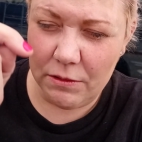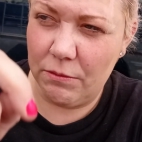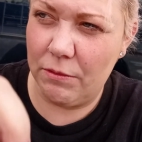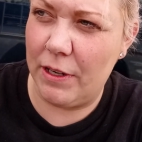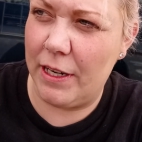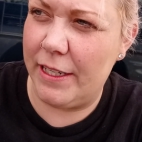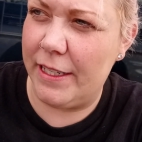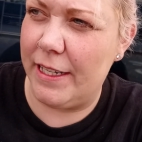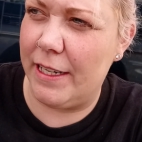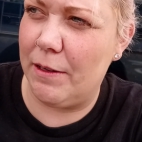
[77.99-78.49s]

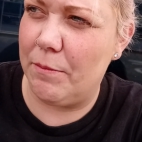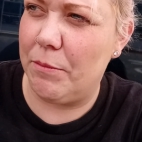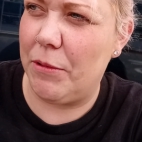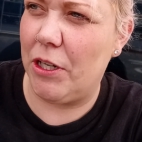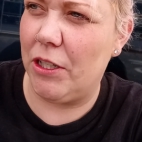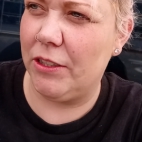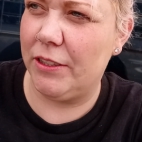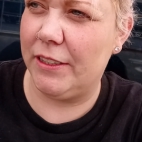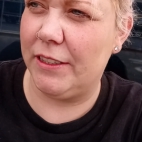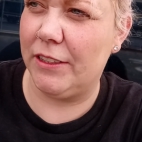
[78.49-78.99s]
Right now,
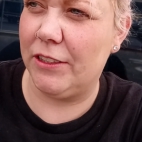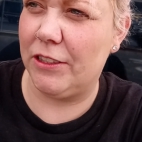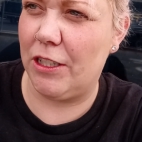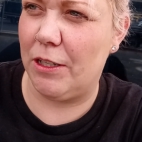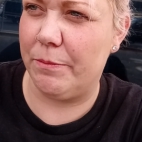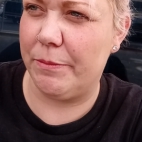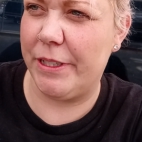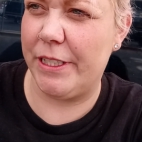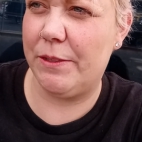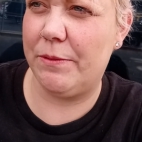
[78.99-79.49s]
Boston's
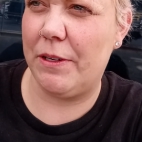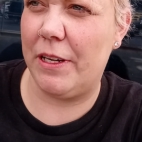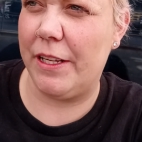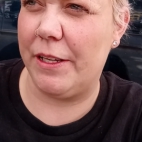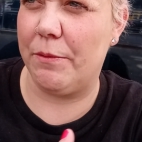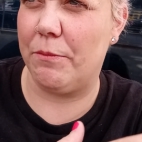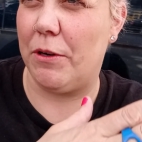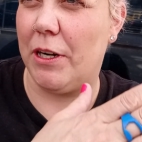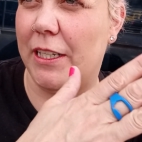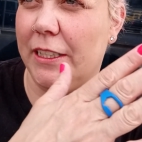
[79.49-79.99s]
calling me. He's
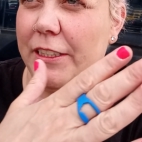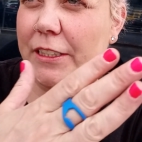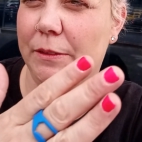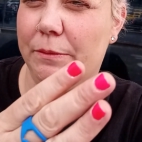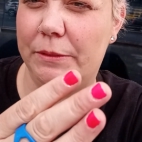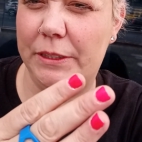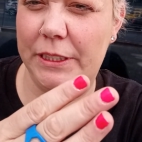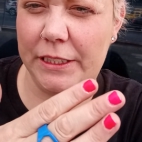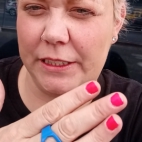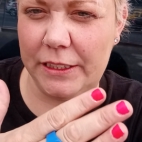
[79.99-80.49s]
probably
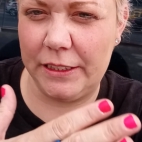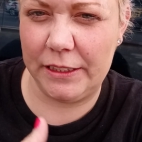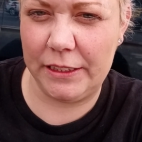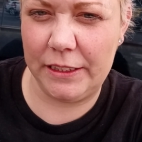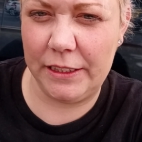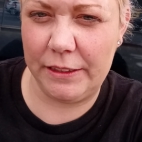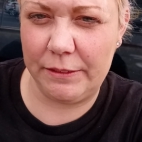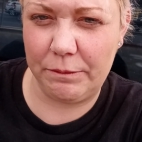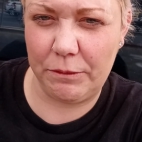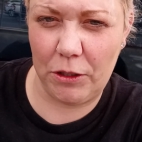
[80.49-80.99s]
watching me because
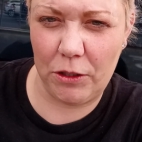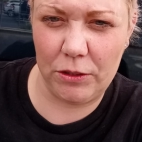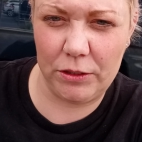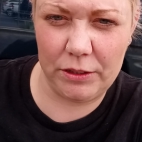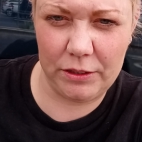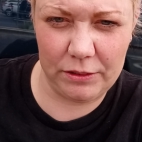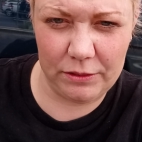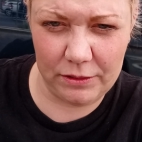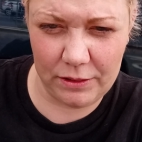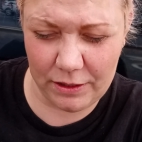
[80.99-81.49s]
he
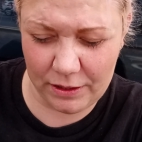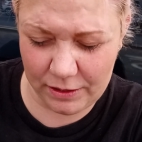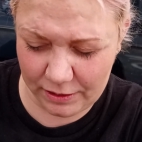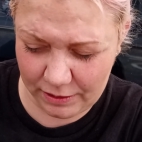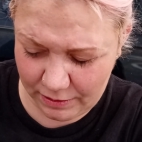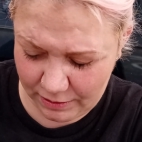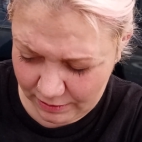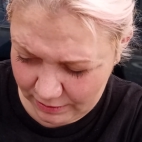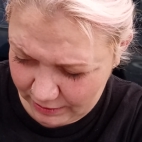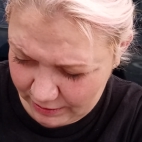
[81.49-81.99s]
works
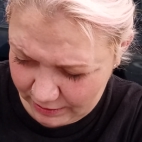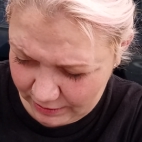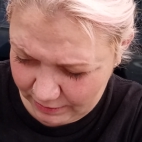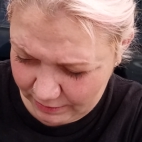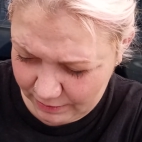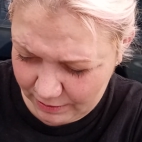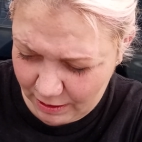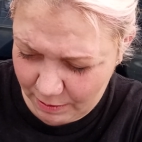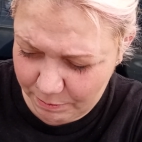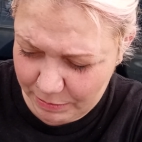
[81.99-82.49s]

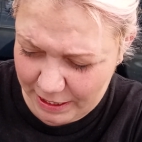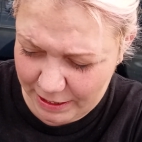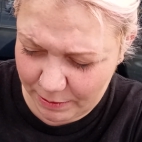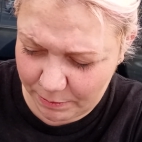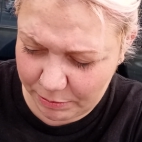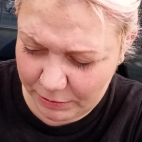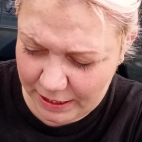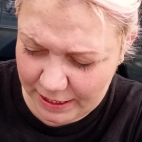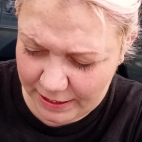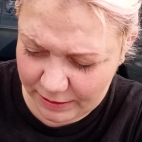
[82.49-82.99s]
about a
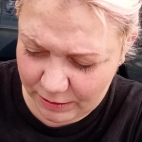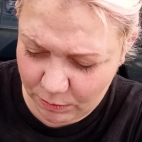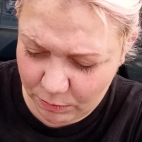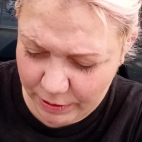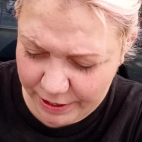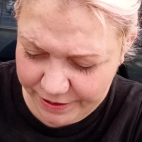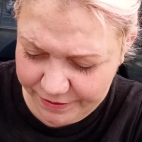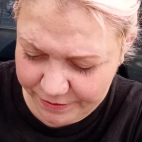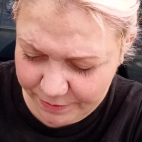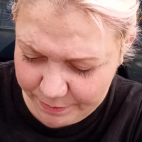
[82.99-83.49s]
block
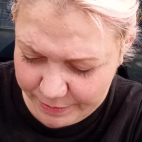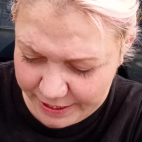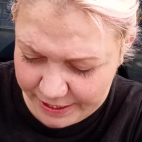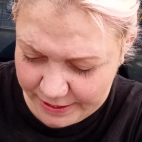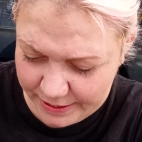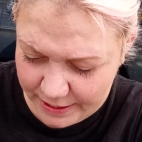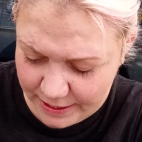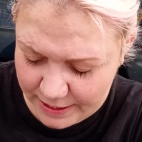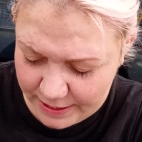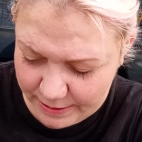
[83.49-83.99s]
away from me
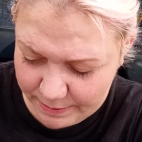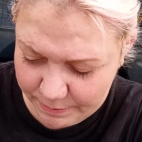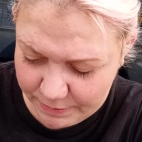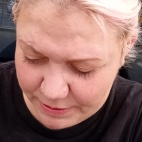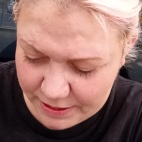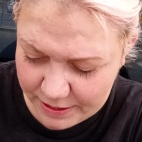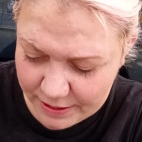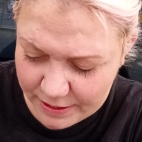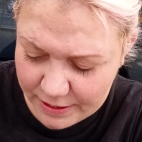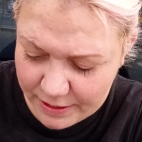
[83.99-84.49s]
at
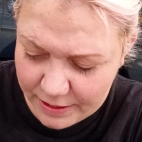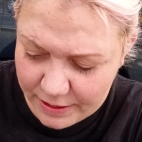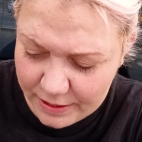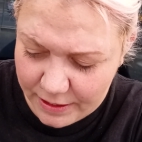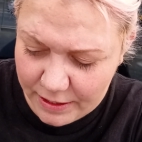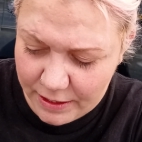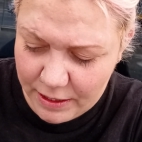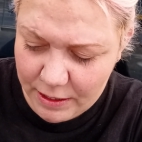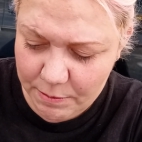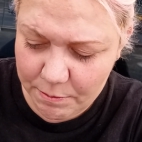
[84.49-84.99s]
times.
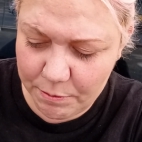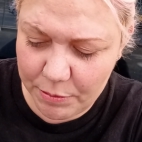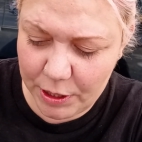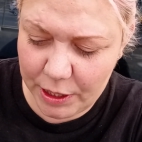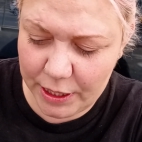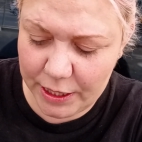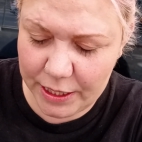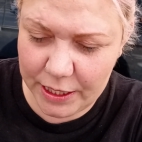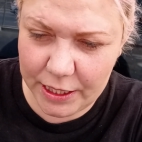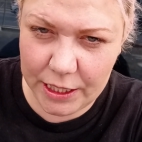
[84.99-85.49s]

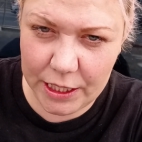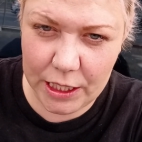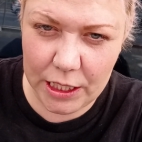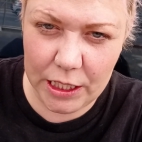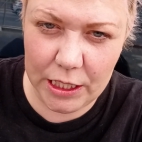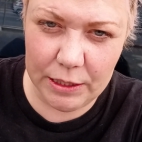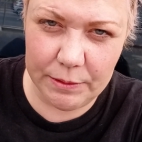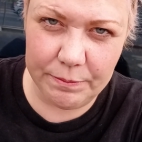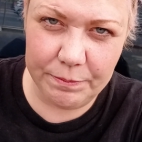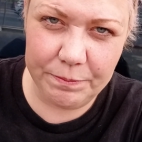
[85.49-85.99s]
But
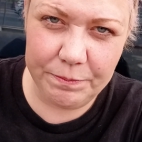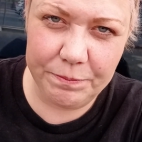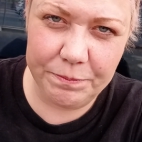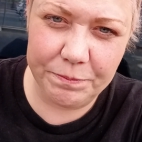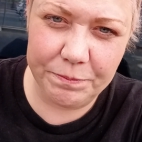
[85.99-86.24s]
um,